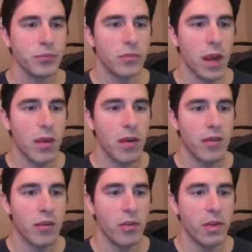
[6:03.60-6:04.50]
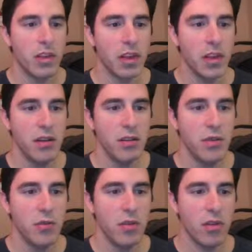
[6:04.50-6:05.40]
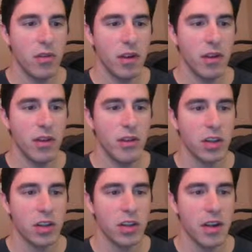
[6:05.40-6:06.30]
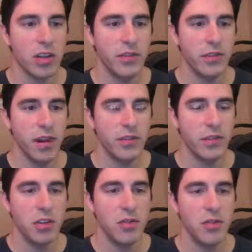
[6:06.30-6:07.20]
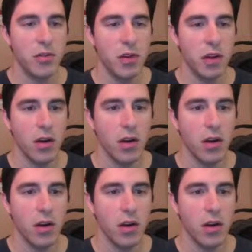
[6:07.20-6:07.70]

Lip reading: I don't have a queen check here anymore. I can check on h5 or g4.